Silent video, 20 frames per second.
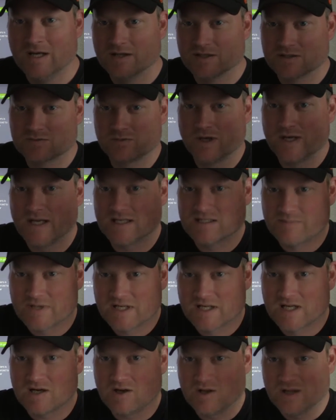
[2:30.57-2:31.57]
this one has a
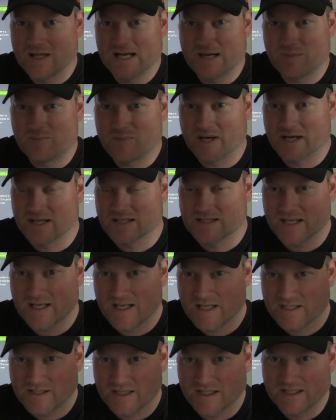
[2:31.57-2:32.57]
big clamp on his
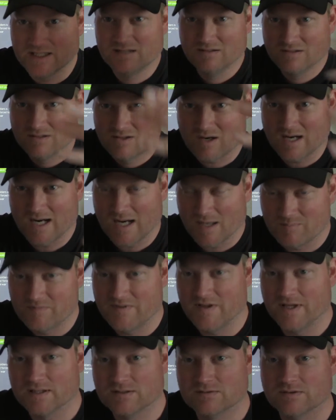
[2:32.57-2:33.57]
head that he can grab
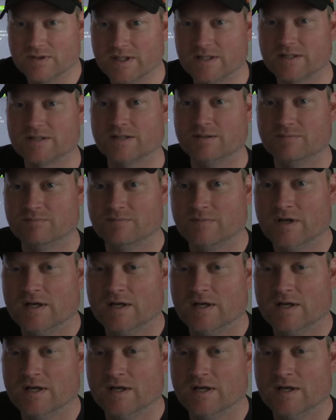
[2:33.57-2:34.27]
things with, and